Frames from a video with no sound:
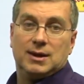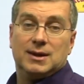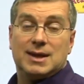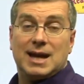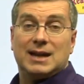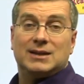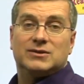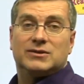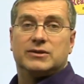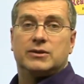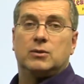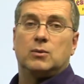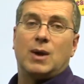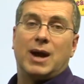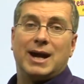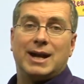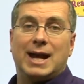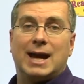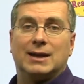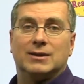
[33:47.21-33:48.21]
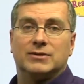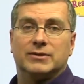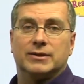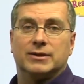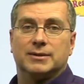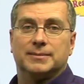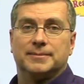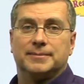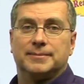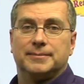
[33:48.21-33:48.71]
That's the right answer.
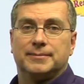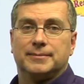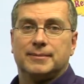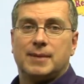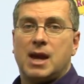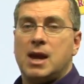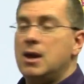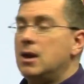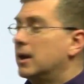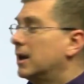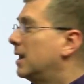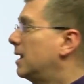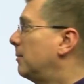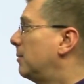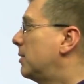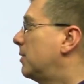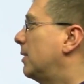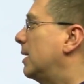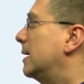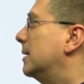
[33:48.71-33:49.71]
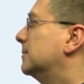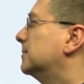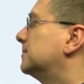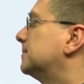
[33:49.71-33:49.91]
Okay, number 3.